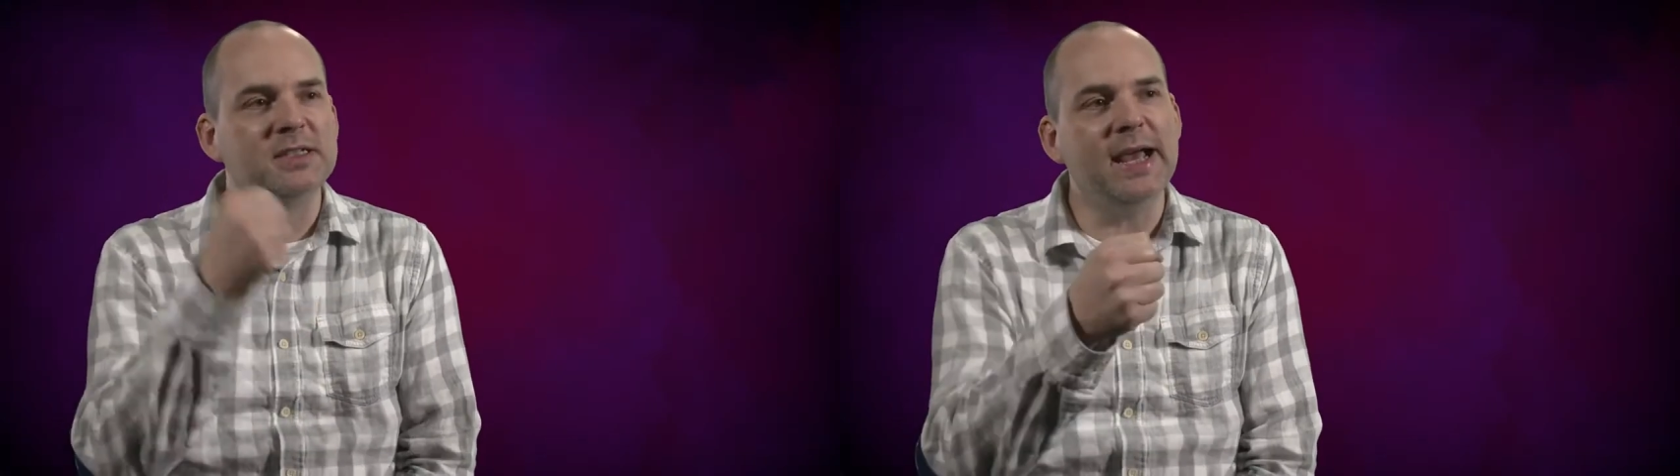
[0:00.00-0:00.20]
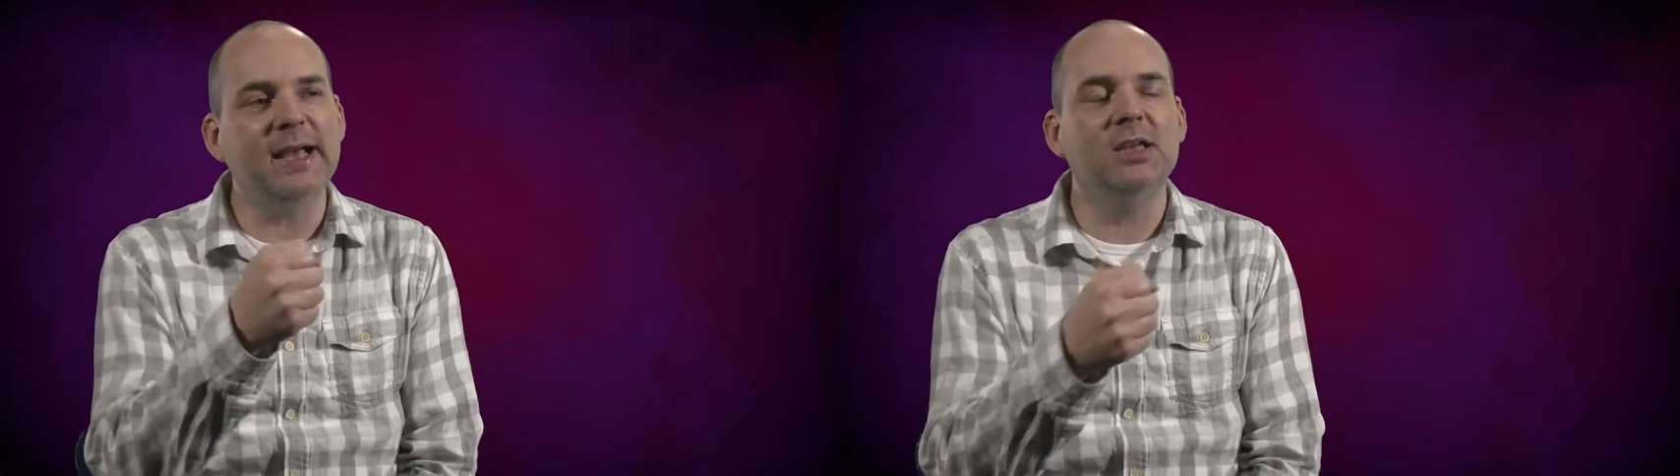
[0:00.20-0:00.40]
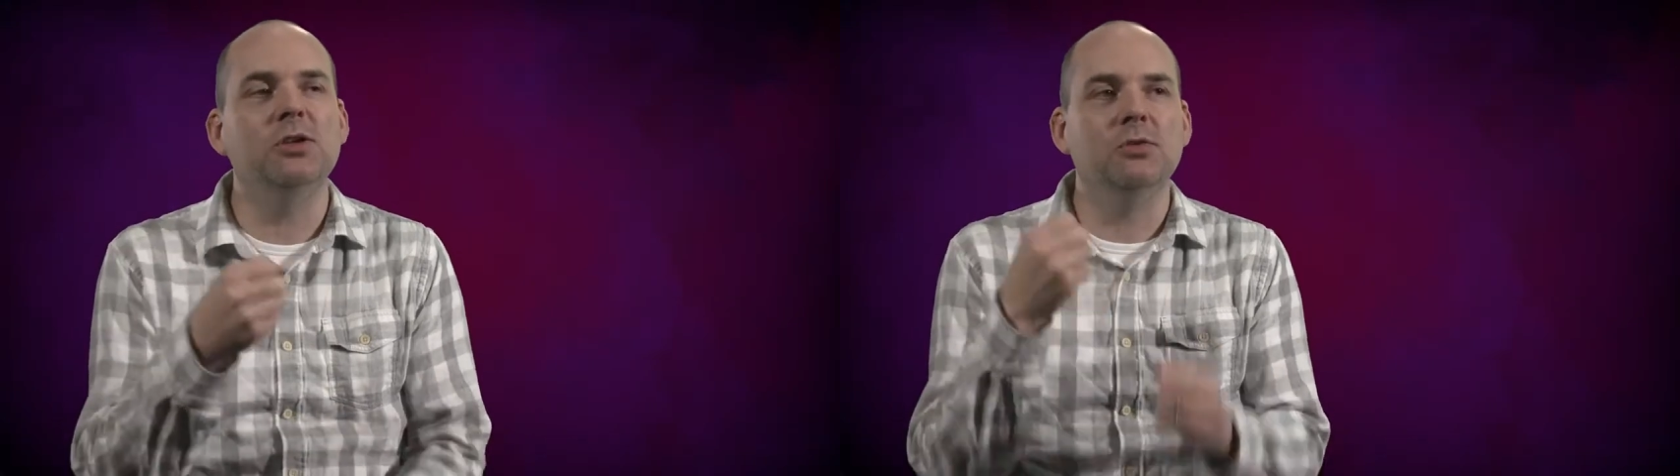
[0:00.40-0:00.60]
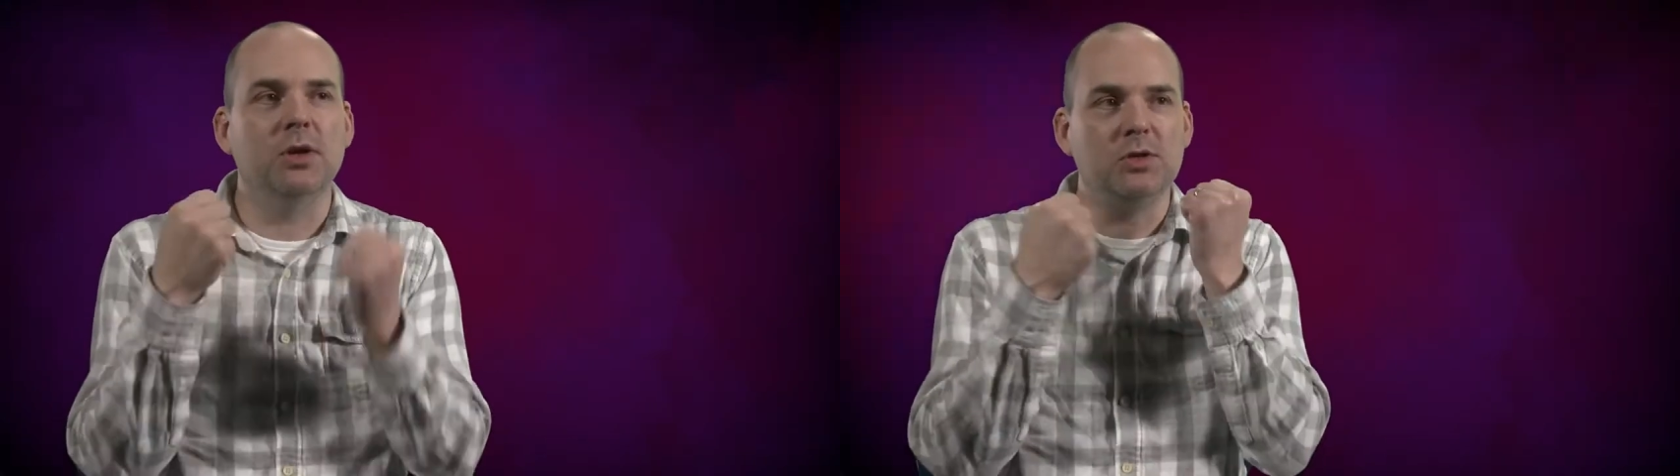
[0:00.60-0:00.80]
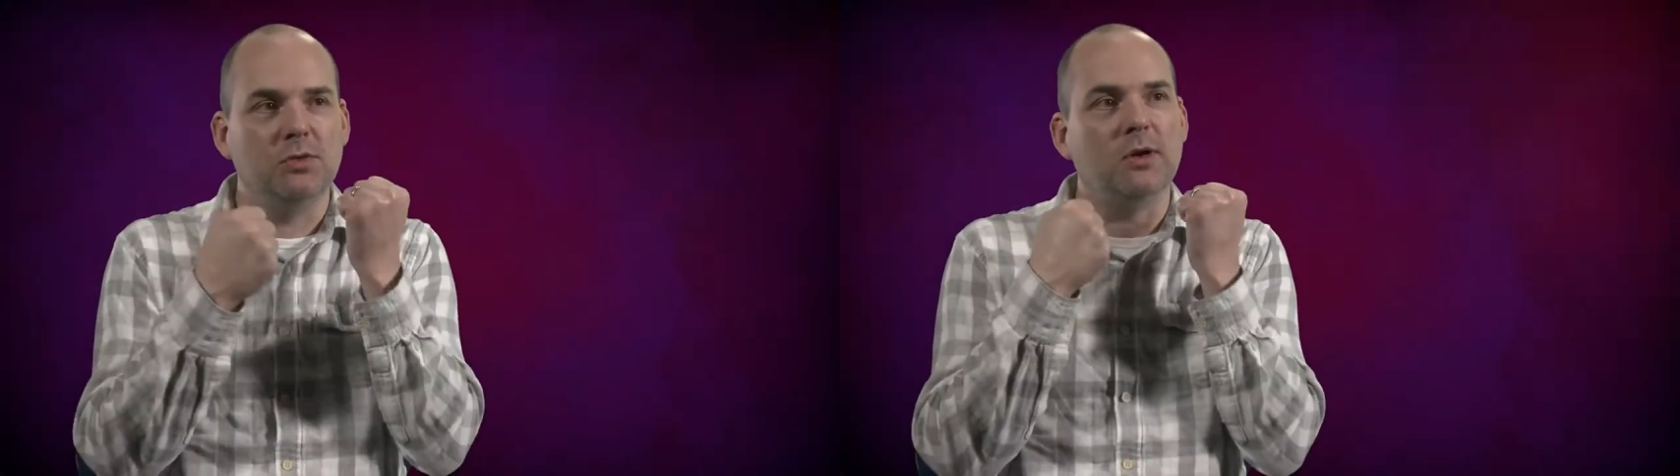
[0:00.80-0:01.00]
attacking you
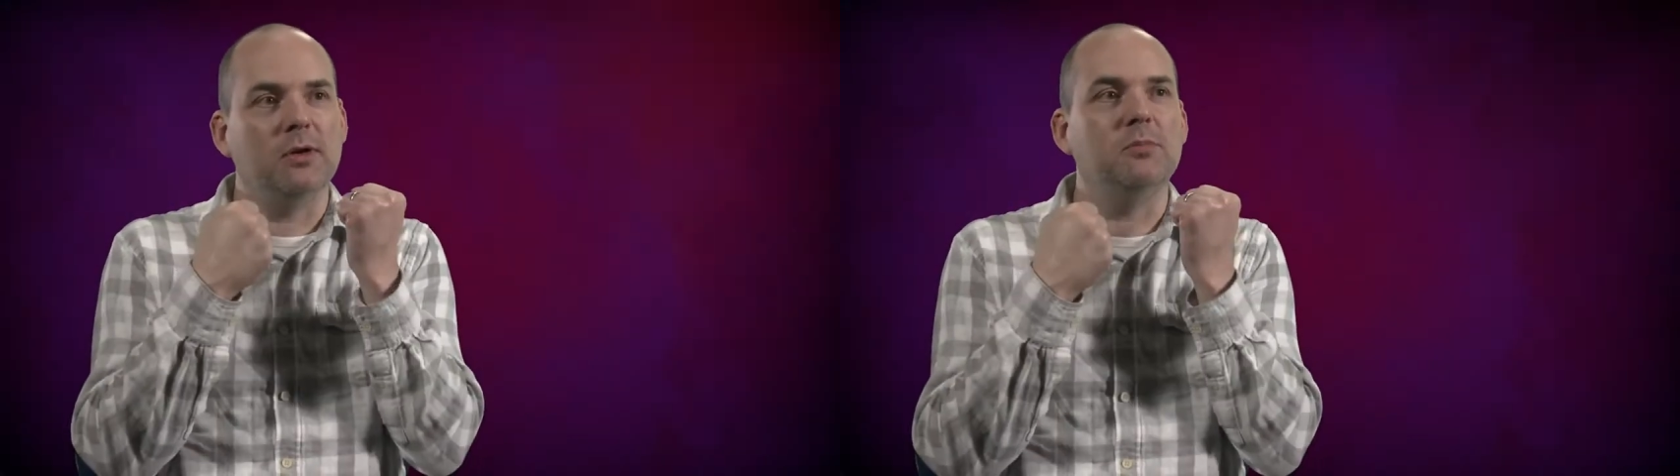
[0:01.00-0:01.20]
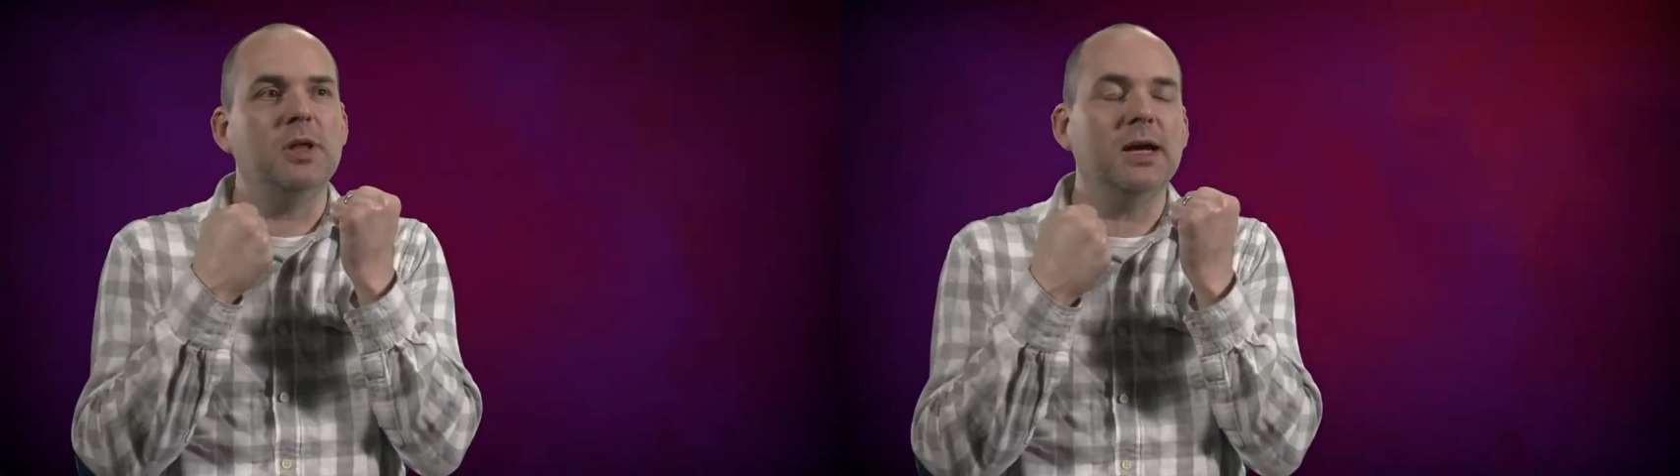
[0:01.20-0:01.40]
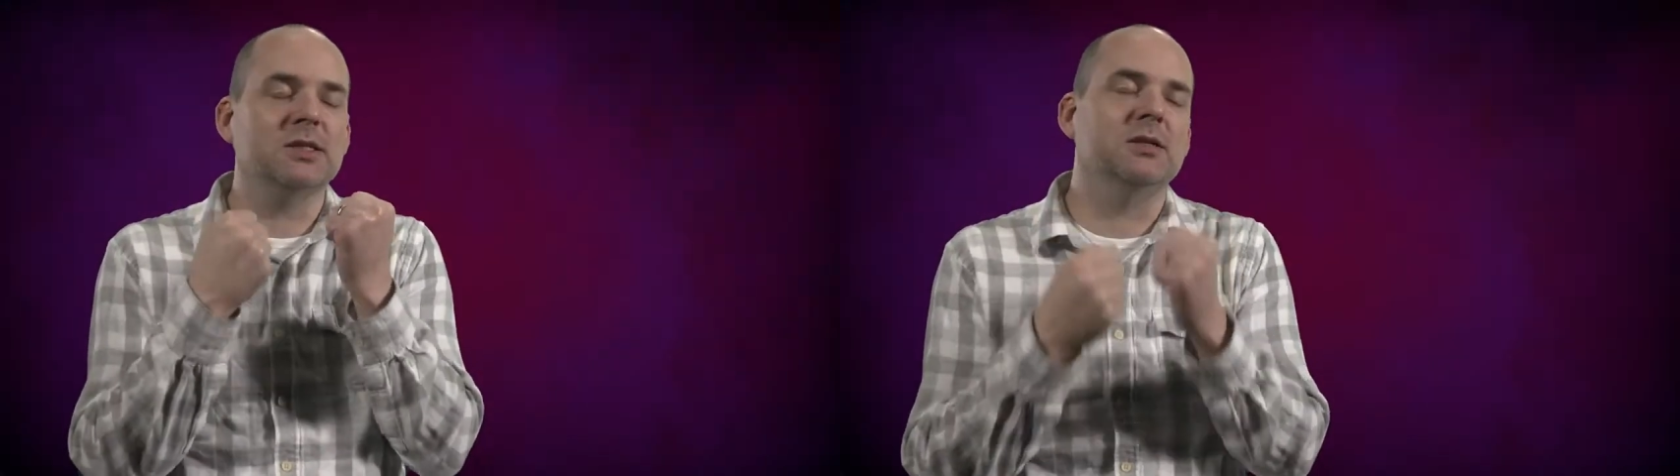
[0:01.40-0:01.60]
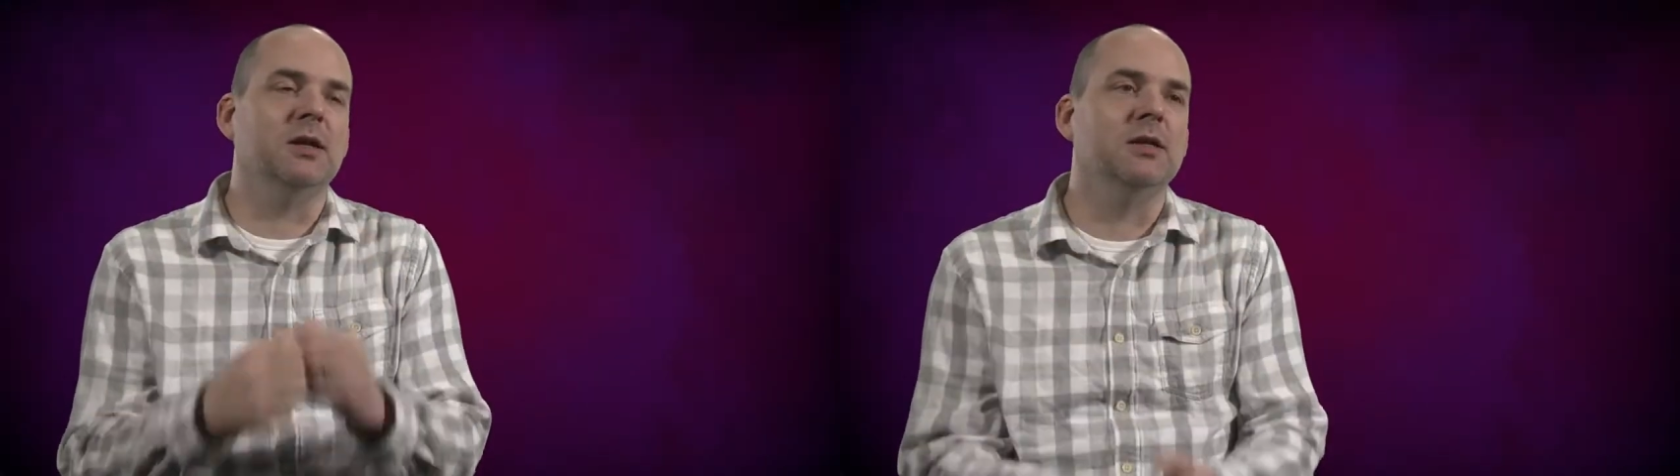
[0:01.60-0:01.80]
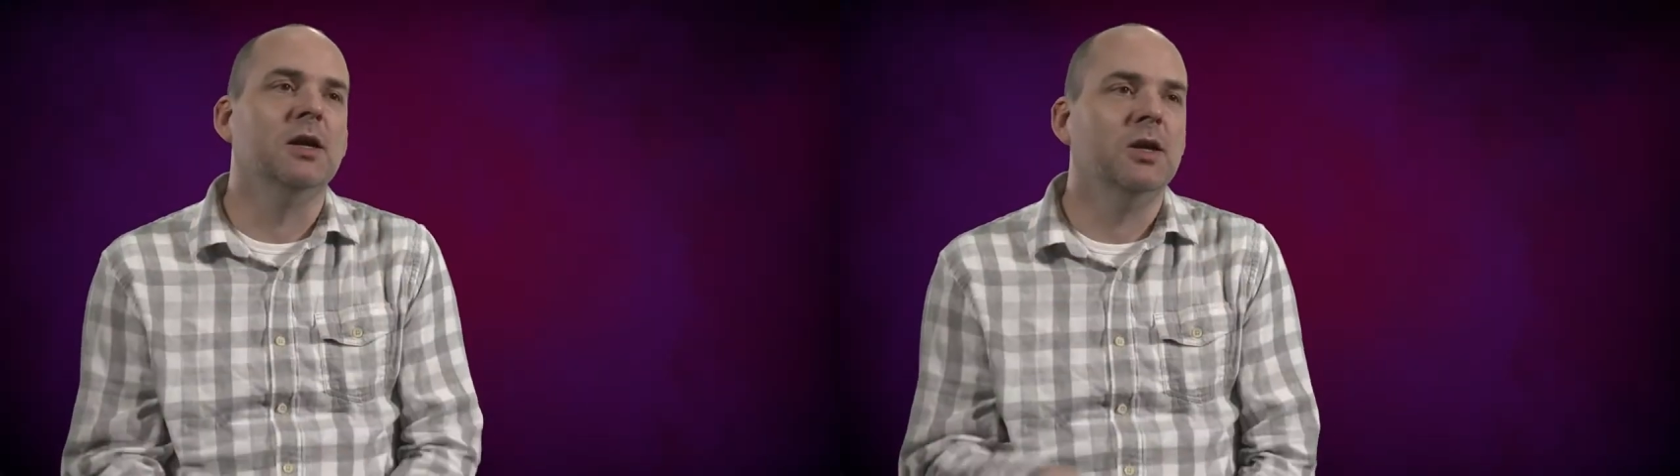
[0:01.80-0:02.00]
and you are in block stun,